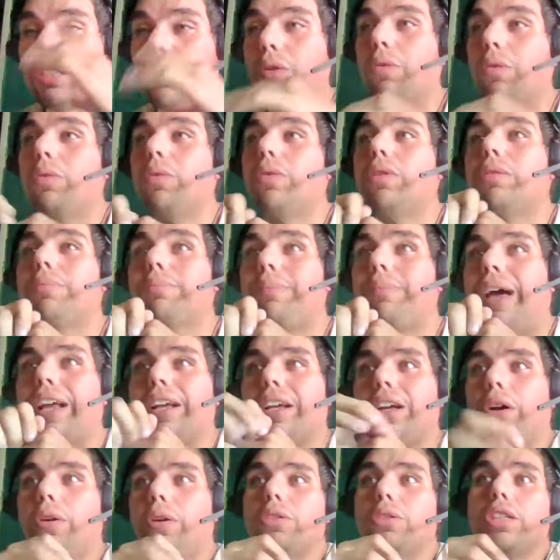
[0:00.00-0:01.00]
so
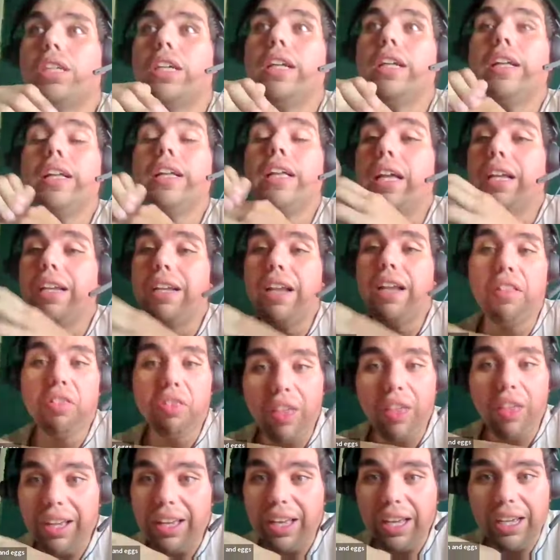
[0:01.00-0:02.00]
Matt goes,
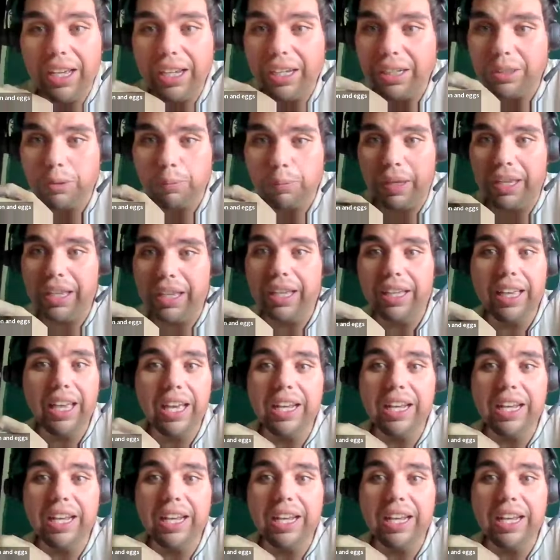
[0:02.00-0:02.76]
not thinking he was being a